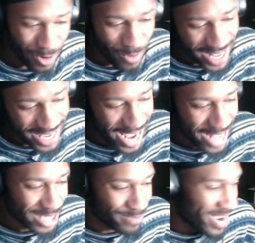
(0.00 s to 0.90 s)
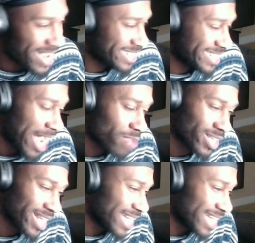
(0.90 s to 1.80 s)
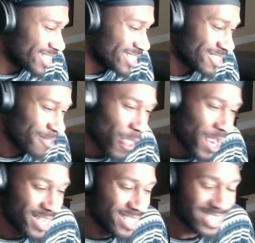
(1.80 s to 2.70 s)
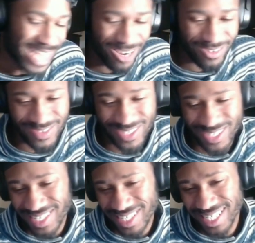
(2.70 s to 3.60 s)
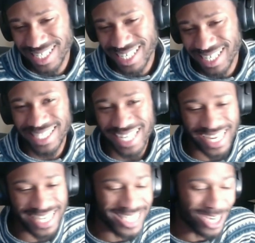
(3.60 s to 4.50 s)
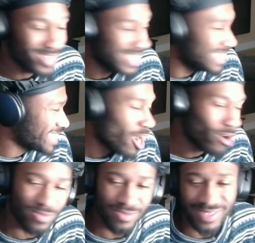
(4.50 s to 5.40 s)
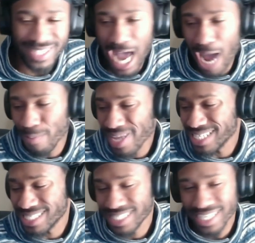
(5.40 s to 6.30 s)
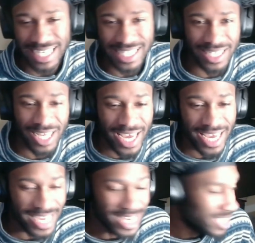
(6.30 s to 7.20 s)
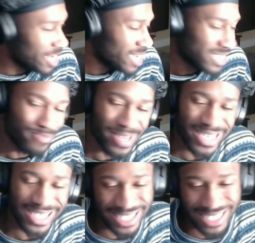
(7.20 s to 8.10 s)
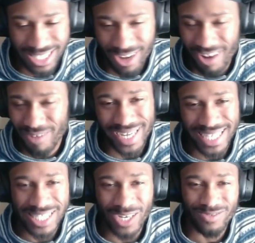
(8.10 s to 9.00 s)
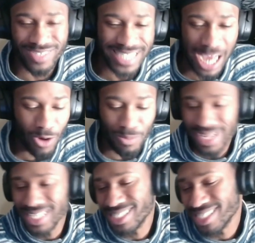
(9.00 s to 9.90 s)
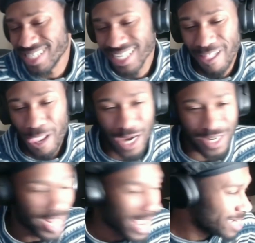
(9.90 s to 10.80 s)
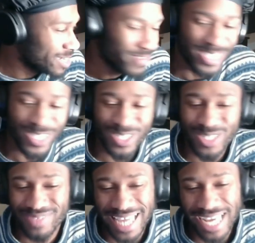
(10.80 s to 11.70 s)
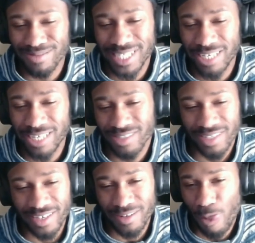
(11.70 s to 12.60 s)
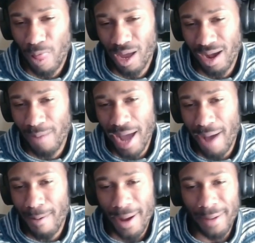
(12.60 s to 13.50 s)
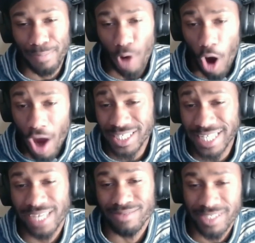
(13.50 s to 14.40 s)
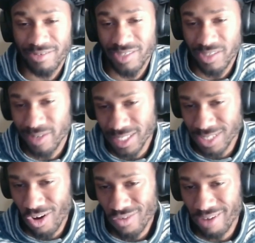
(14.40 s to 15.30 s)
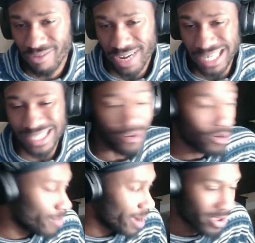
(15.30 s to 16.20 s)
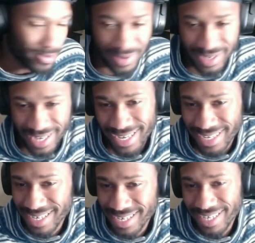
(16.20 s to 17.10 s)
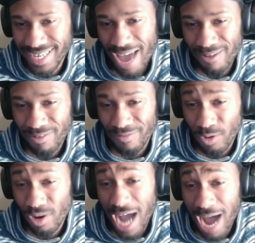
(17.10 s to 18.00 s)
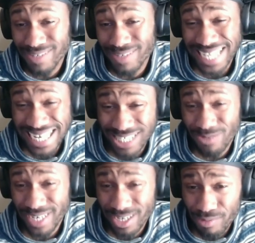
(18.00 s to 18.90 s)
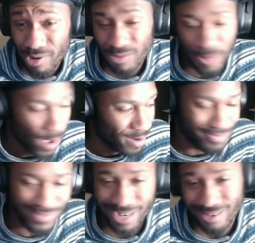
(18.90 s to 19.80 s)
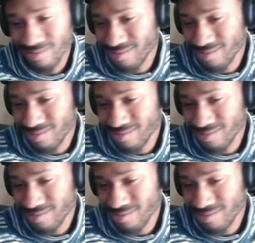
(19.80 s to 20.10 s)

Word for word: Why they got this man sounding like this? He sounds. He's like he don't. He sound not menacing. He he does menacing stuff, but he don't sound menacing. Man, I couldn't really took him, take him seriously. I mean, I, I partially take him seriously because he's going around killing everybody, but like having a full conversation with him, bro, no.